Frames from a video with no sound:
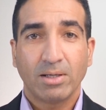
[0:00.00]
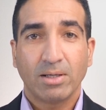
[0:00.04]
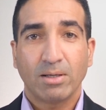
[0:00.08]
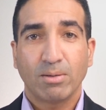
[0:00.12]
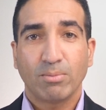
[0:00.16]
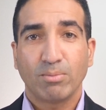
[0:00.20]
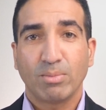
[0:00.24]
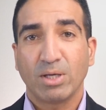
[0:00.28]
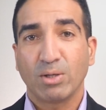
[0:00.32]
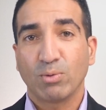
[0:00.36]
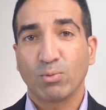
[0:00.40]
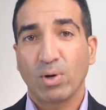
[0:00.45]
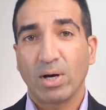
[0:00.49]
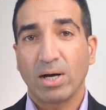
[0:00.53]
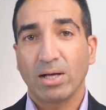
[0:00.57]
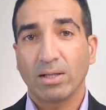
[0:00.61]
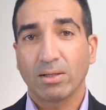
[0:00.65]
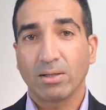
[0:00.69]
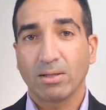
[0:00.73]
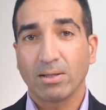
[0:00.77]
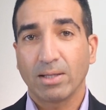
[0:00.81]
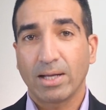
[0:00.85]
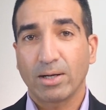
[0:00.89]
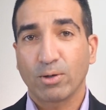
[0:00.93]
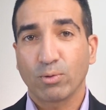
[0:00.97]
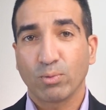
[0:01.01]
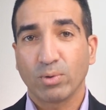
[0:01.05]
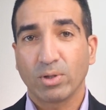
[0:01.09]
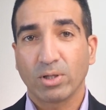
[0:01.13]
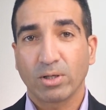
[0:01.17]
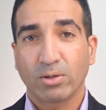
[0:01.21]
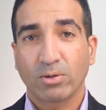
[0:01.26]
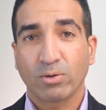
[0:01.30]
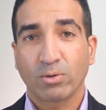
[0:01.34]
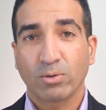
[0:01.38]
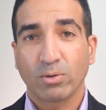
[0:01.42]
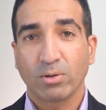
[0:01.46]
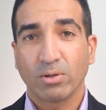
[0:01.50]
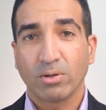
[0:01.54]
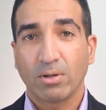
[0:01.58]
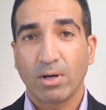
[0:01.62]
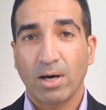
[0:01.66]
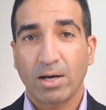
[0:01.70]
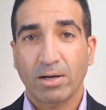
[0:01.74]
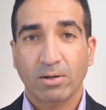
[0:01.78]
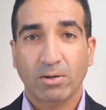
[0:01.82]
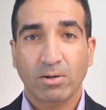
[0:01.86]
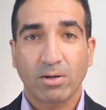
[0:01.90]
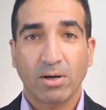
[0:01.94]
Meanwhile, the lender will incur a
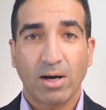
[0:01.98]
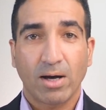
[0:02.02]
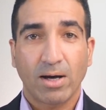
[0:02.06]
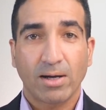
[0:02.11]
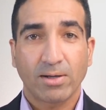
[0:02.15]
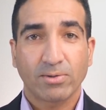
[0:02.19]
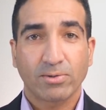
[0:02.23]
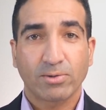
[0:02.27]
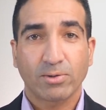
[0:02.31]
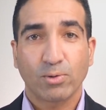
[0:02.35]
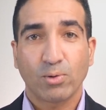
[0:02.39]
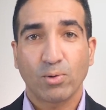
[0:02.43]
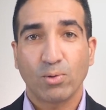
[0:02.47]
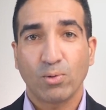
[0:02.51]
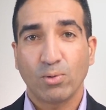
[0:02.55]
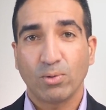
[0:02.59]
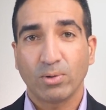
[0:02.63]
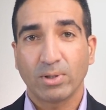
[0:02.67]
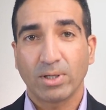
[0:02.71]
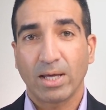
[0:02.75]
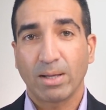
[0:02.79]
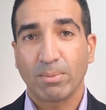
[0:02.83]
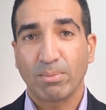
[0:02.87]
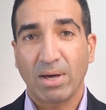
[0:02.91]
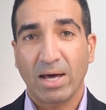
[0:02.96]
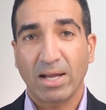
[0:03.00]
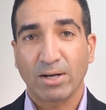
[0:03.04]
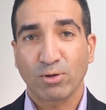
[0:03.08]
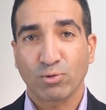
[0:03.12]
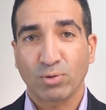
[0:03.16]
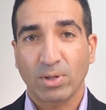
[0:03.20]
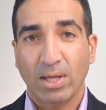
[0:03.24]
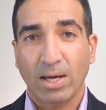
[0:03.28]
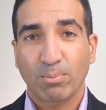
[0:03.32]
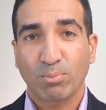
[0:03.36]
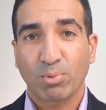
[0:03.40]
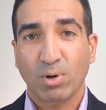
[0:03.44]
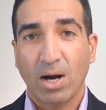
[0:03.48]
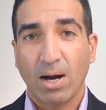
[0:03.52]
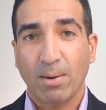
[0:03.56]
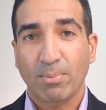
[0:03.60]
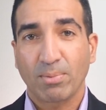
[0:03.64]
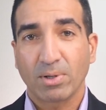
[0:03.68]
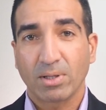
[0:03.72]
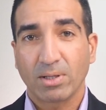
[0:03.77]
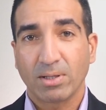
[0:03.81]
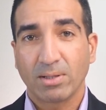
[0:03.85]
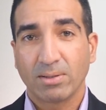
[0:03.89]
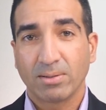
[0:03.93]
lot of costs to hold and manage that
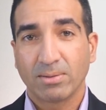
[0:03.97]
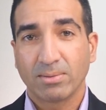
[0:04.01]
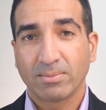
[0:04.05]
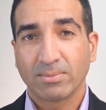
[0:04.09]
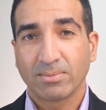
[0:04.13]
property.